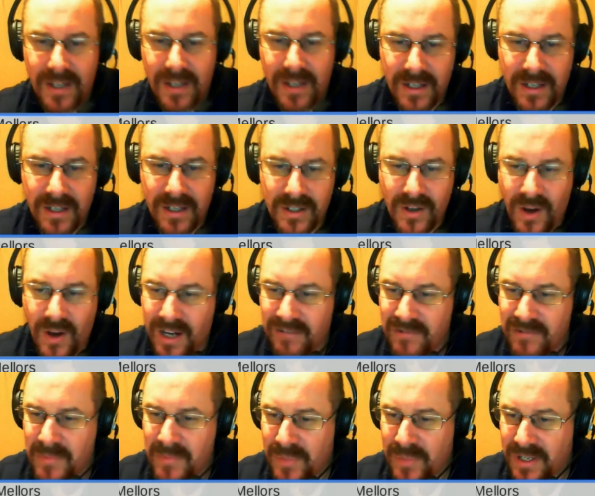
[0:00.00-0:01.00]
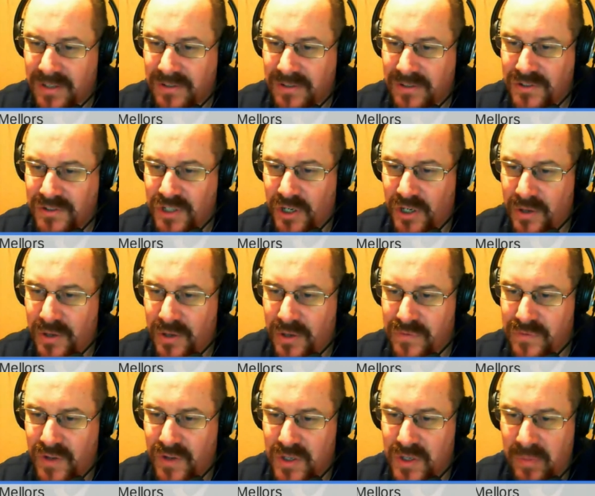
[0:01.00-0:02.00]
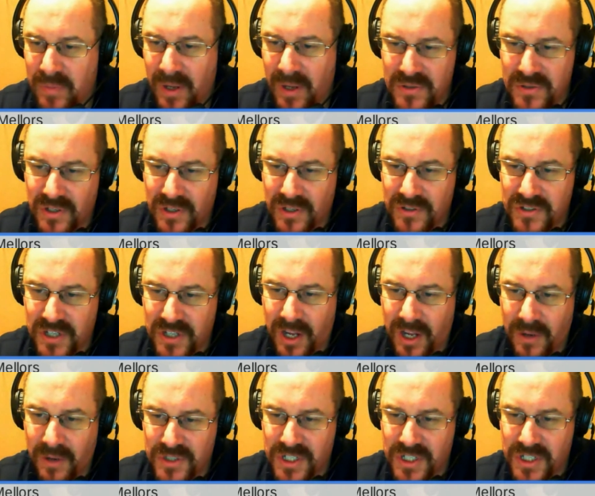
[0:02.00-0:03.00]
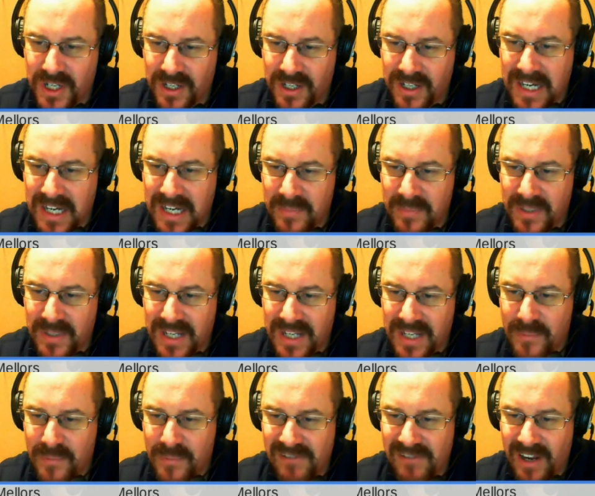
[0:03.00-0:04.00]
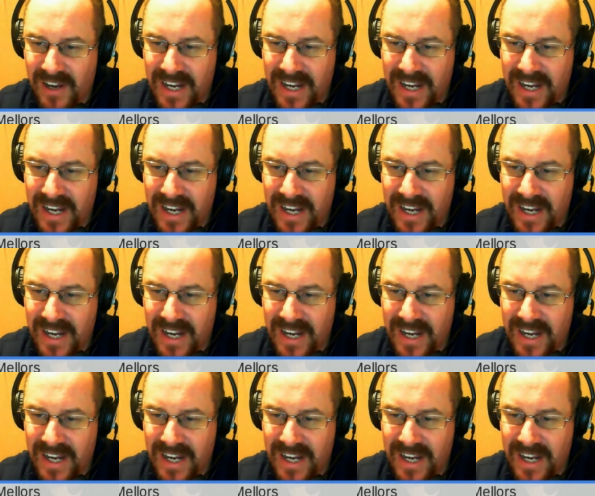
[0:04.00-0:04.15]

God, I can remember Jono's first post on Jacosha. Can anybody help me write